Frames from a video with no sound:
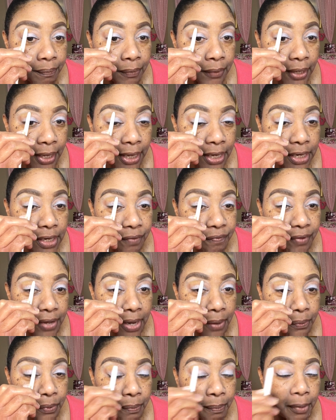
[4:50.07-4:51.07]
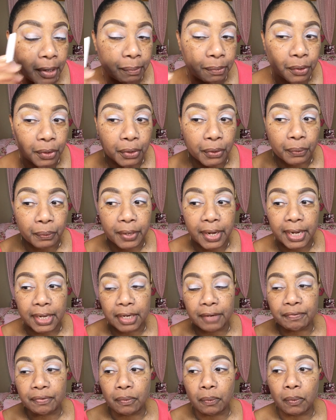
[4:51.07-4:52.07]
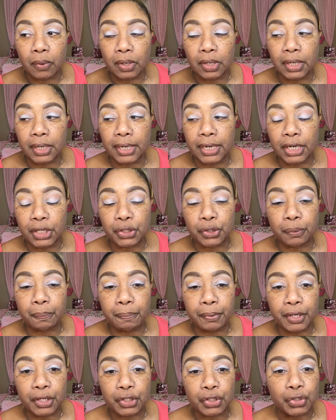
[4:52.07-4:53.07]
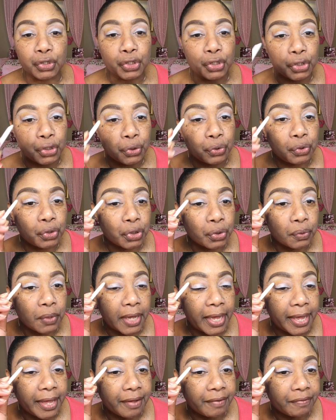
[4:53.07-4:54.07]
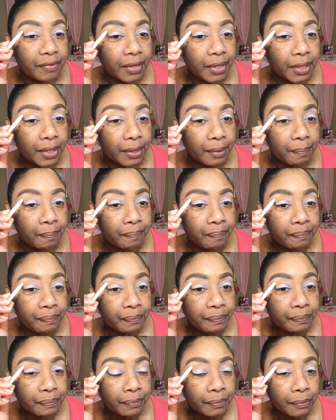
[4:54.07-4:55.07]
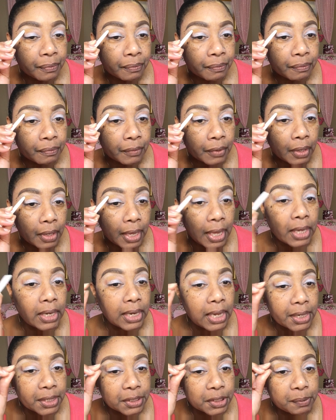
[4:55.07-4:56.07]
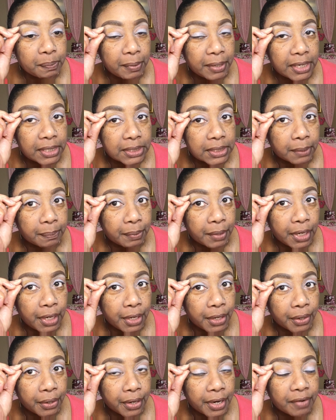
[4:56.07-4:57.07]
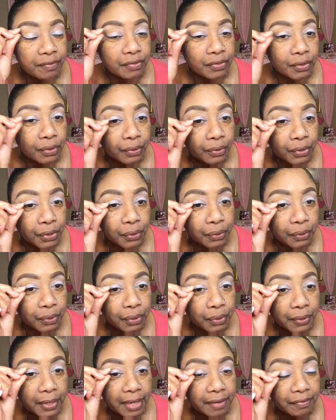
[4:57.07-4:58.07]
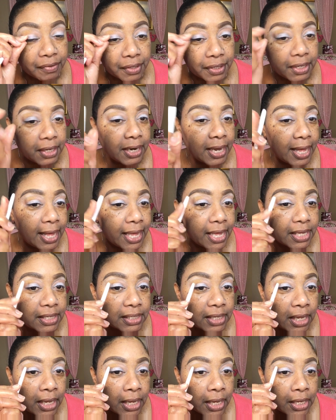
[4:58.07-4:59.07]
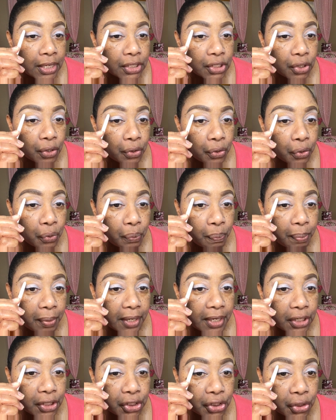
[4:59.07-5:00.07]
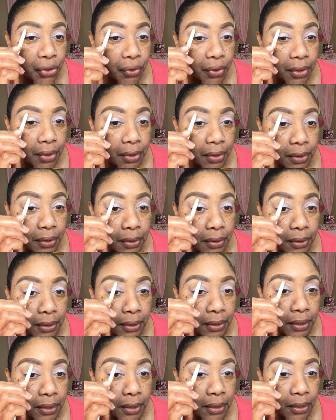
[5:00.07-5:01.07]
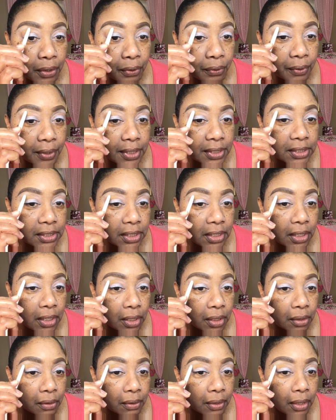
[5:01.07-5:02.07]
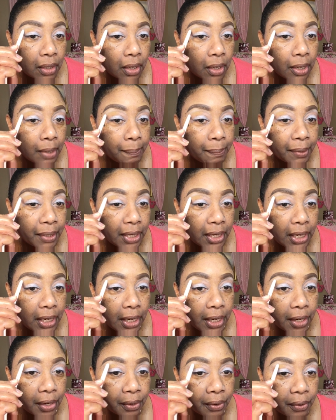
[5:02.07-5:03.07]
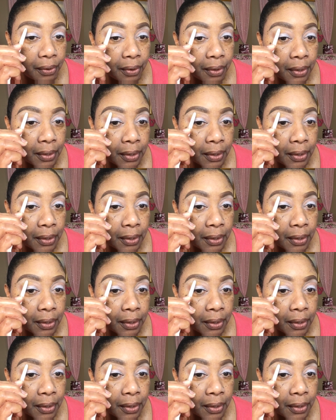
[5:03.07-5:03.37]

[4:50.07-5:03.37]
And if I remember correctly from looking at your picture, you do have a a lot of space up here, even though you have hooded eyes. So you place your crease color up here.